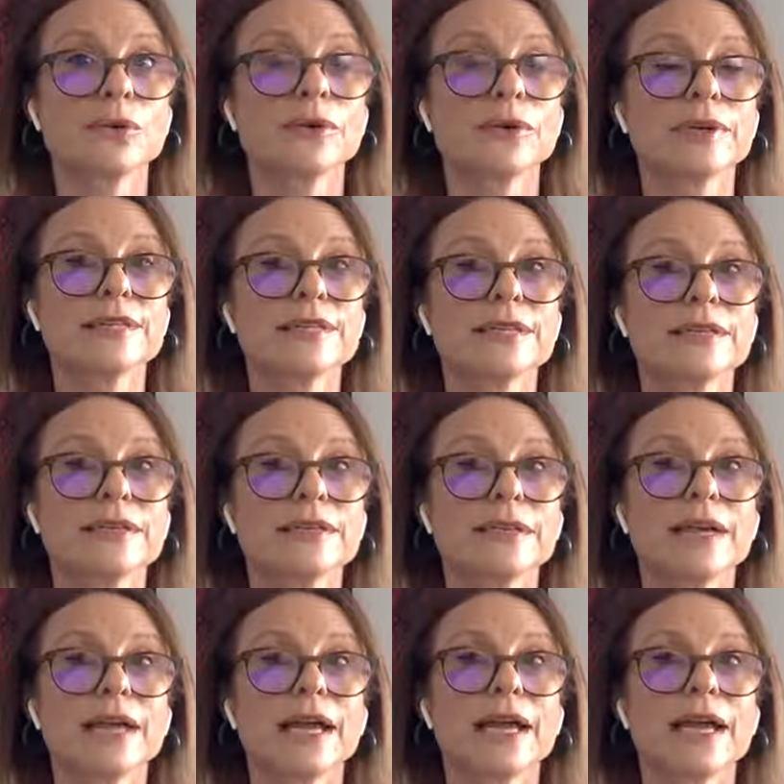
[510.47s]
quarantine,
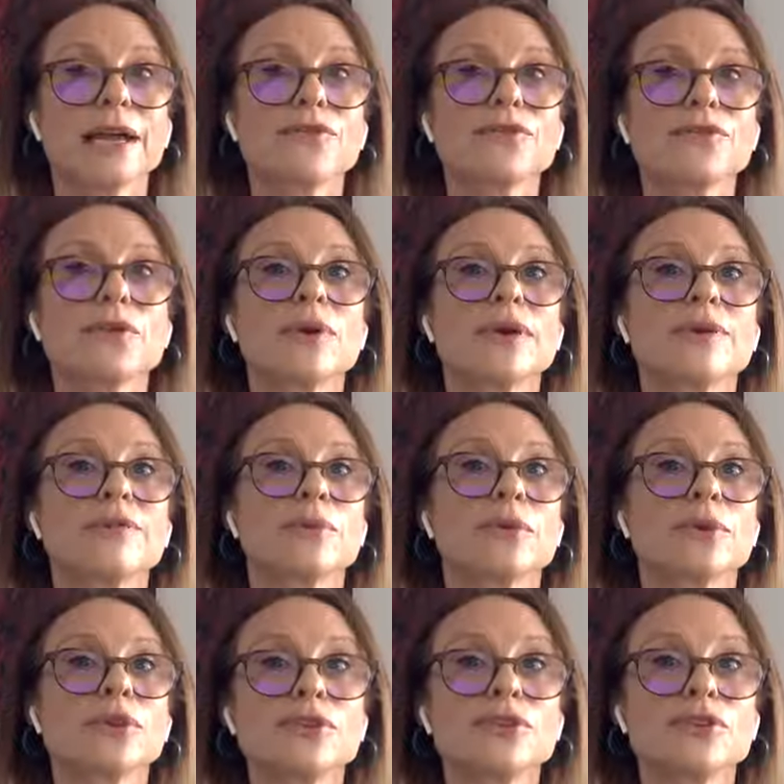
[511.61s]
and for whatever
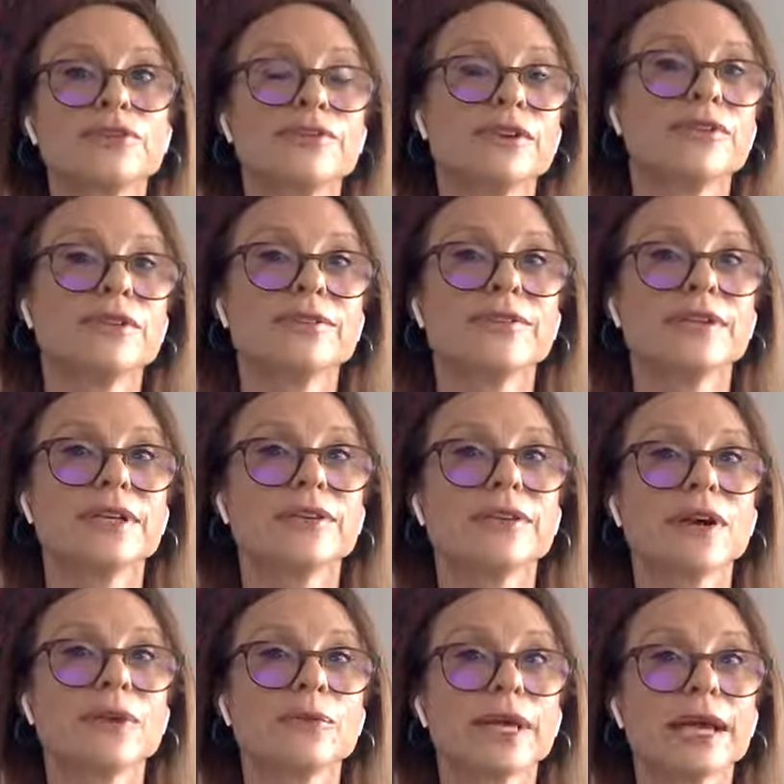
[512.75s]
huge festivities
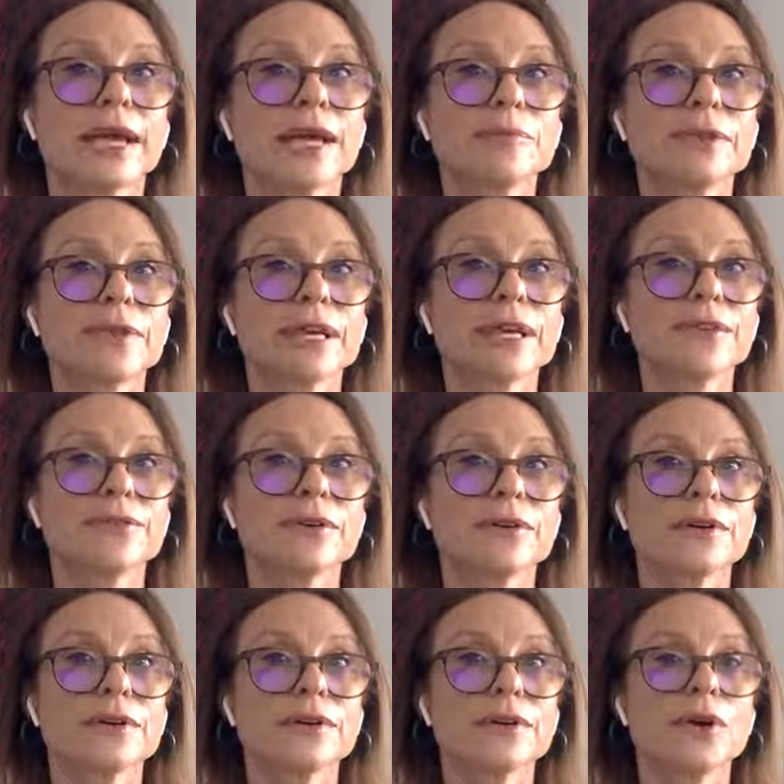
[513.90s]
that we had planned for
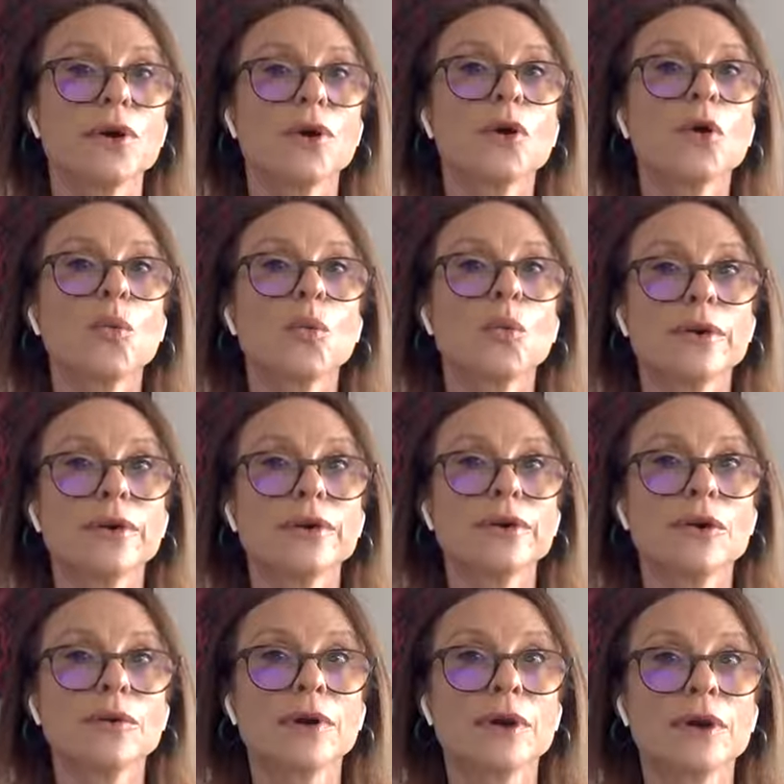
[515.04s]
her were a
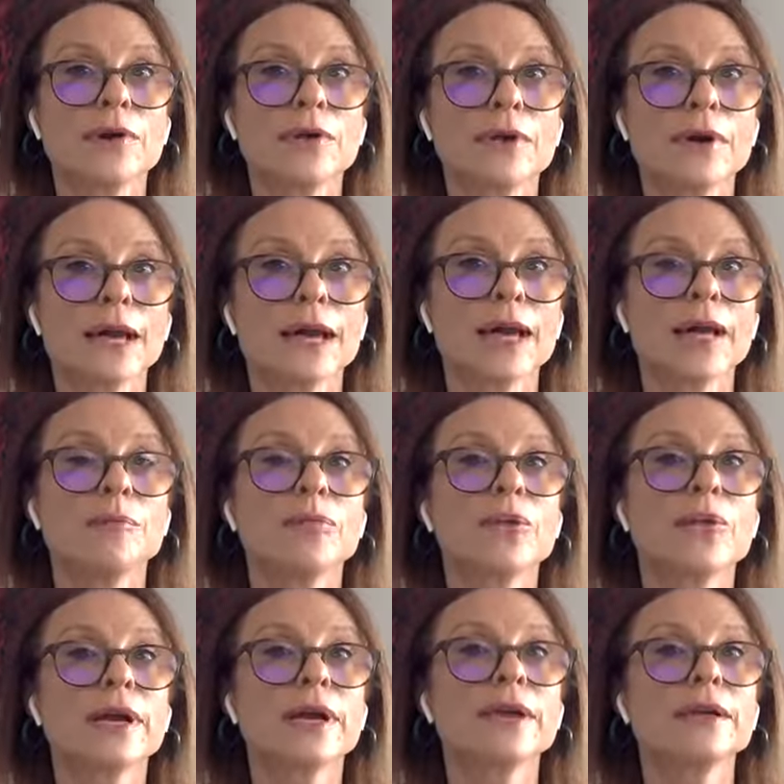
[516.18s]
no-go. And
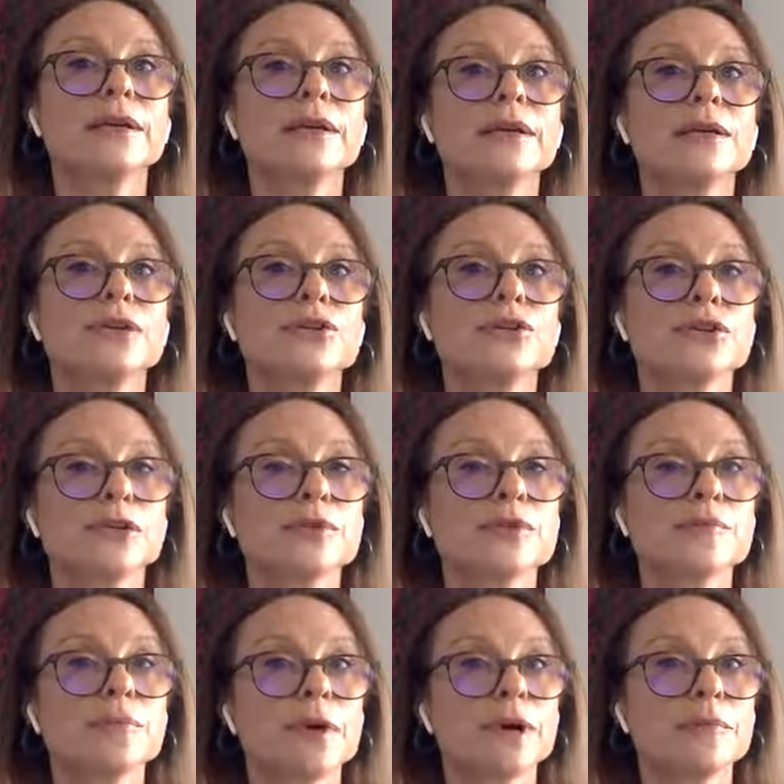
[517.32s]
boy, she
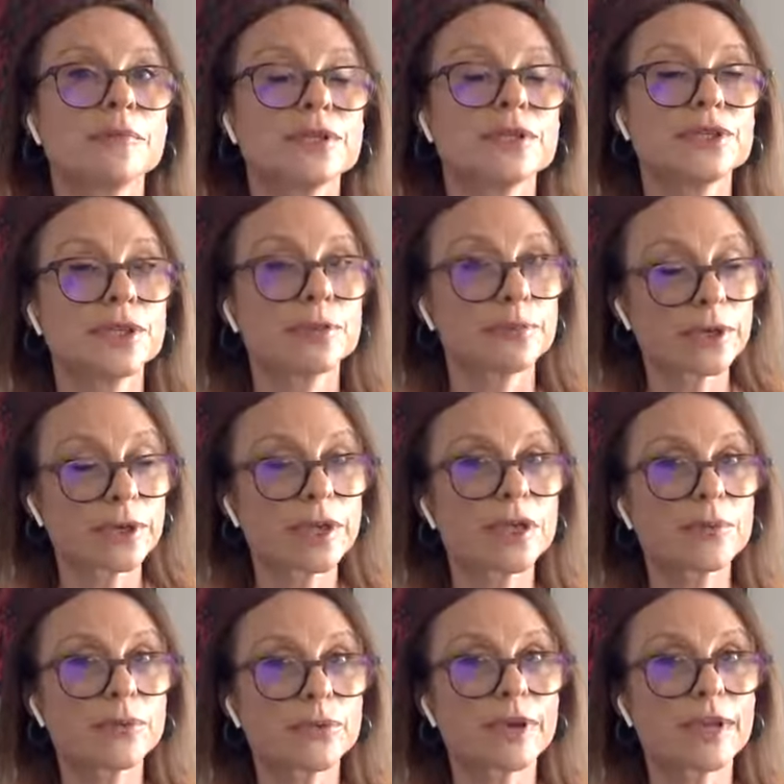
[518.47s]
was bummed. She put
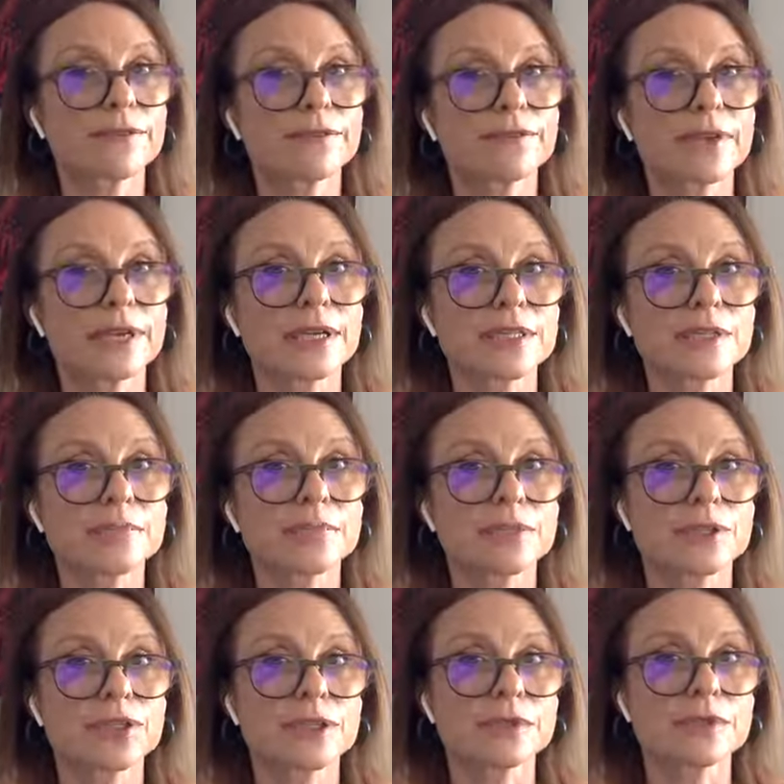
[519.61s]
on a brave face,
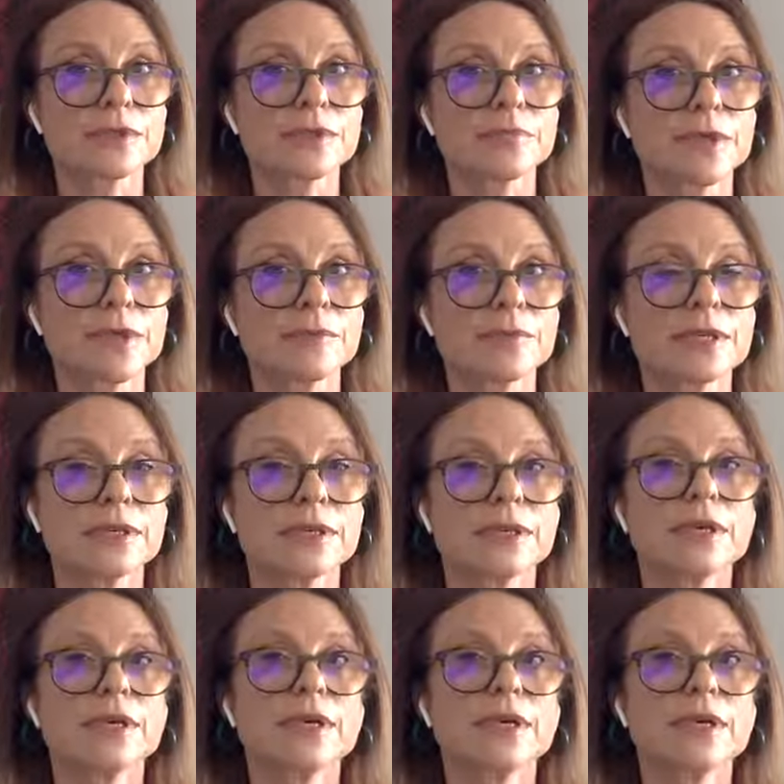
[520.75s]
but she was bummed.